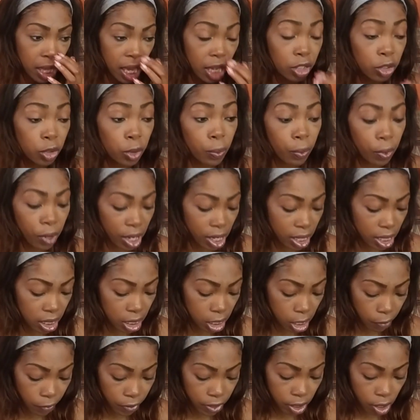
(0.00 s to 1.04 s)
actual brand
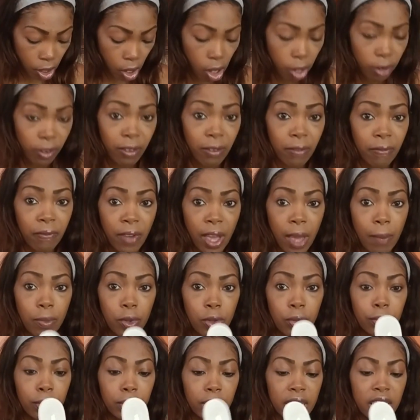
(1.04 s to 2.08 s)
itself is called
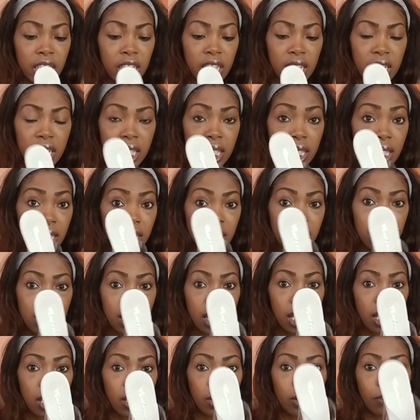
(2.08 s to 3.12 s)
Fabulicious.
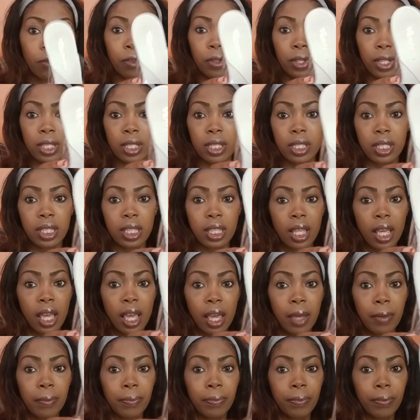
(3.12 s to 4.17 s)
I don't know if you can see
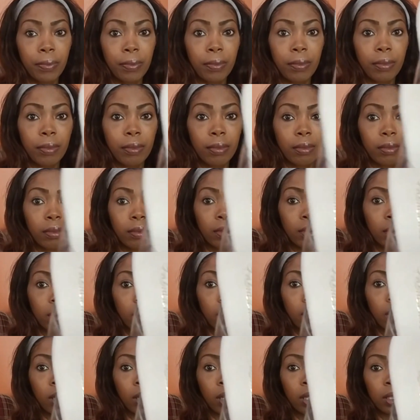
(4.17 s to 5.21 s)
that.
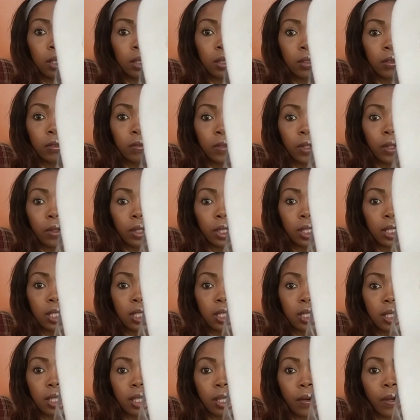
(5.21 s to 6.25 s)
All right,
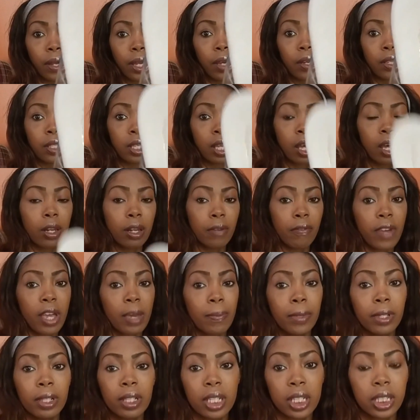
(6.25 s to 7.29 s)
focus. There we go. It's called
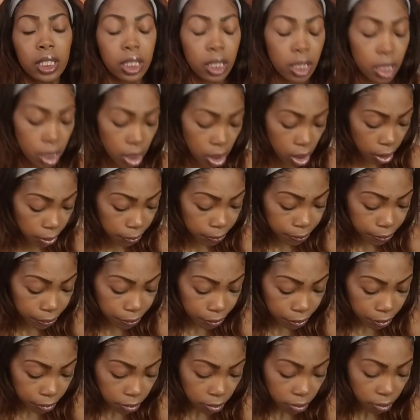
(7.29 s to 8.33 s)
Fabulicious.
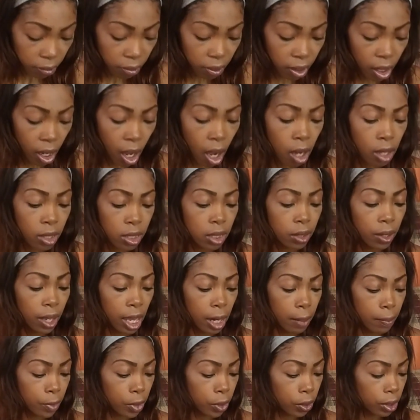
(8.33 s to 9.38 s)
I also
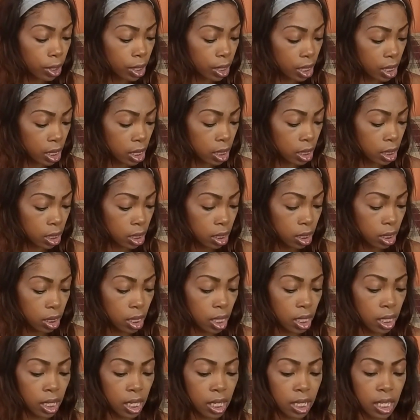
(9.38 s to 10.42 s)
got a mule in
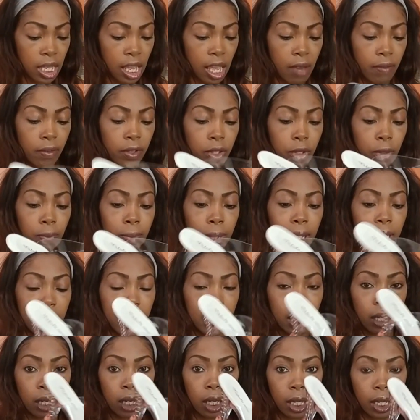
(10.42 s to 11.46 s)
this. It does have a little
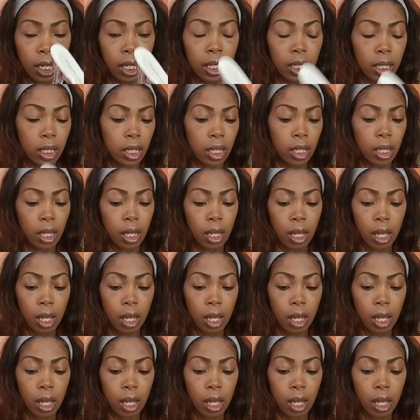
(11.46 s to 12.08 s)
bling on it.